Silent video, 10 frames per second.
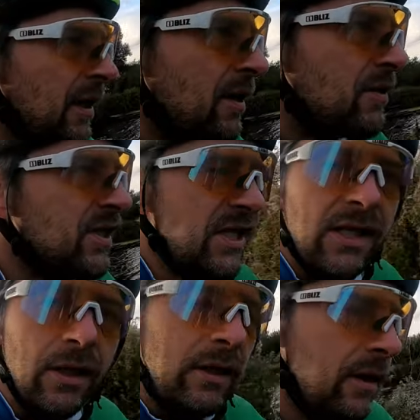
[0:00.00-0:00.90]

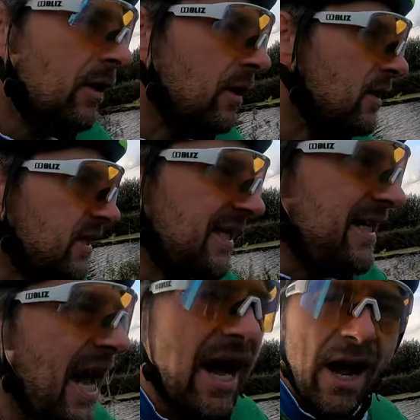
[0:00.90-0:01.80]
Consider
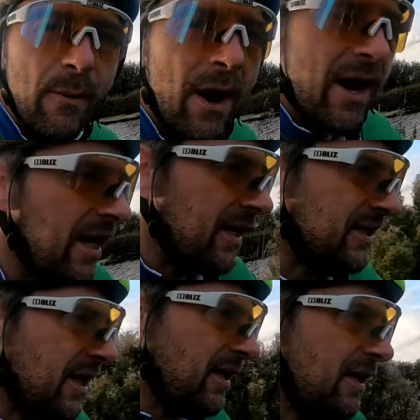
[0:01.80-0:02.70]

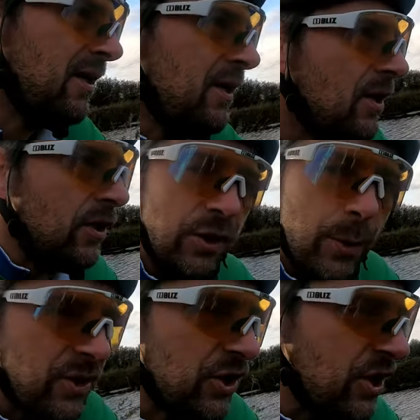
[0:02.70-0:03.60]
DIYs, do
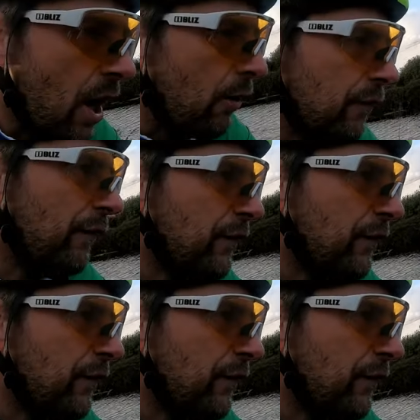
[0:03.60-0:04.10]
it yourself.